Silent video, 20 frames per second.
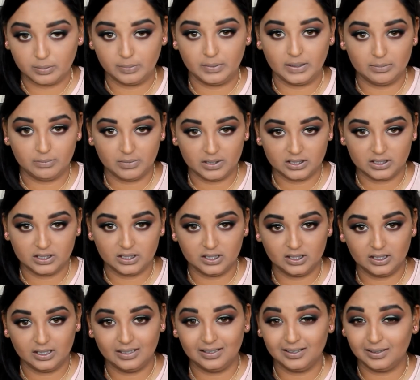
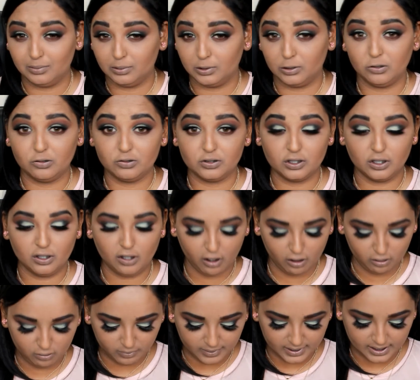pigmented a little bit goes a
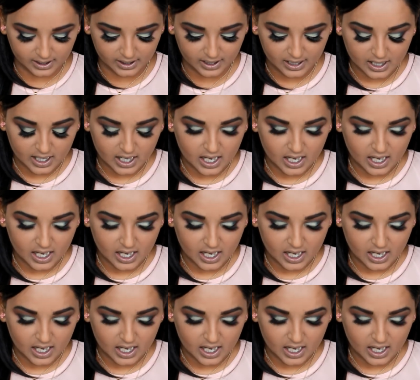long way